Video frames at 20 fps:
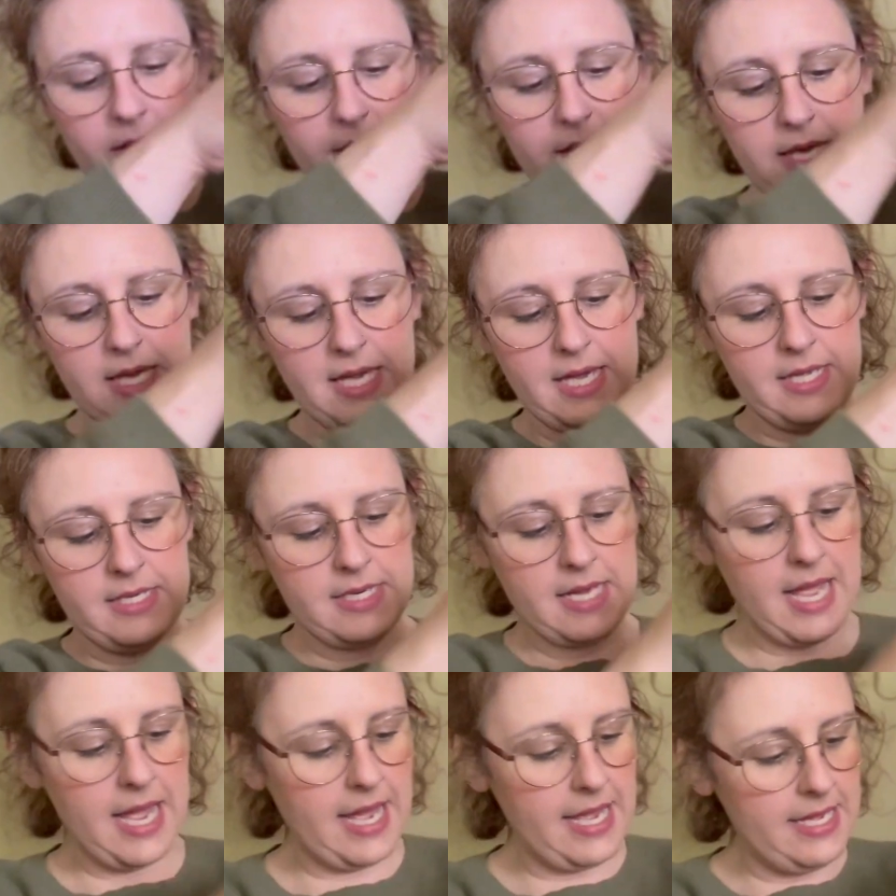
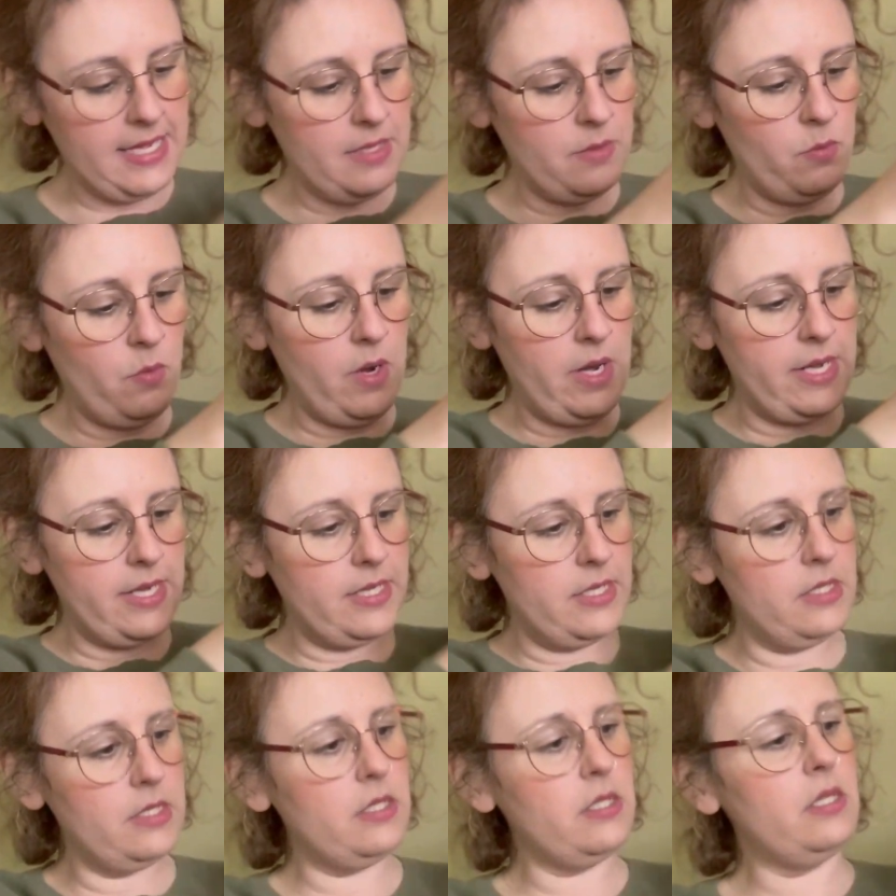And I
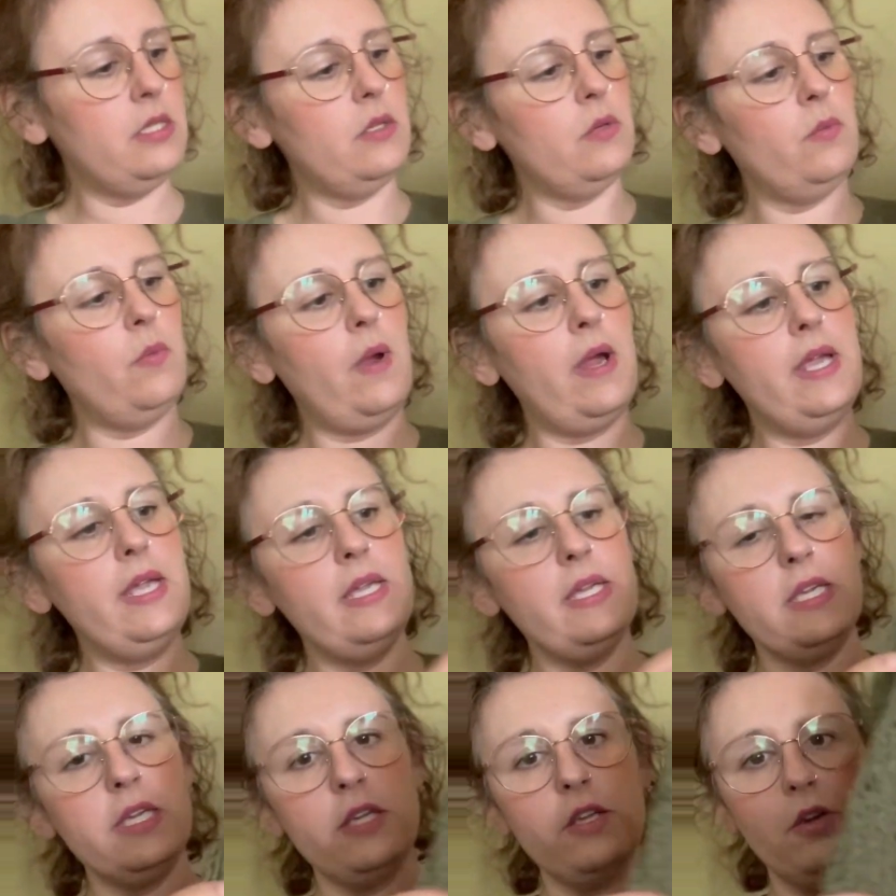was right
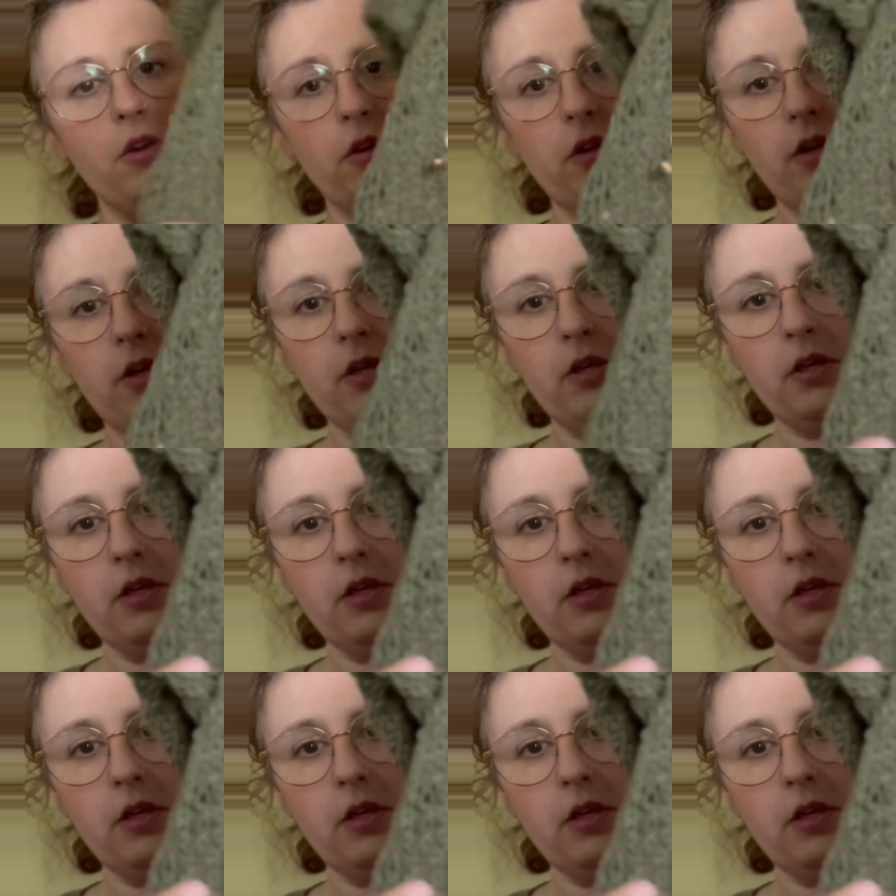here